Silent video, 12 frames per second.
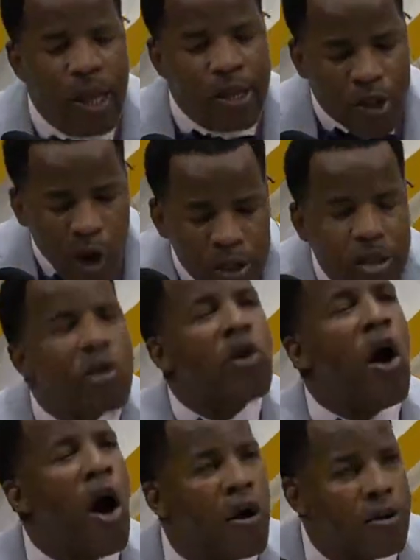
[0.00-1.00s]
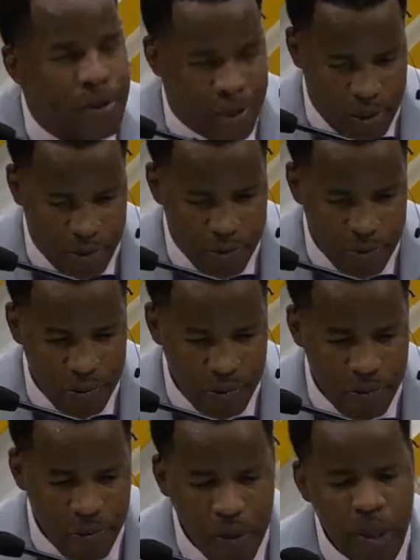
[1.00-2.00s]
doesn't count
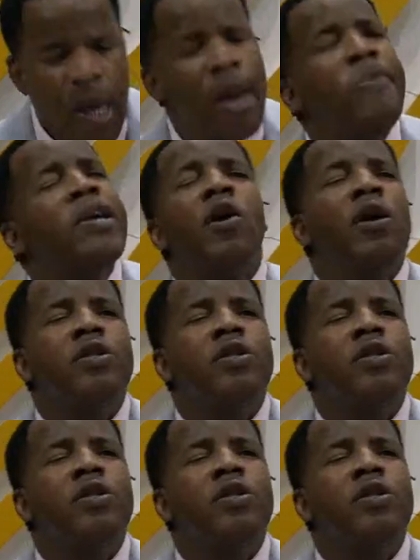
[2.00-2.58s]
because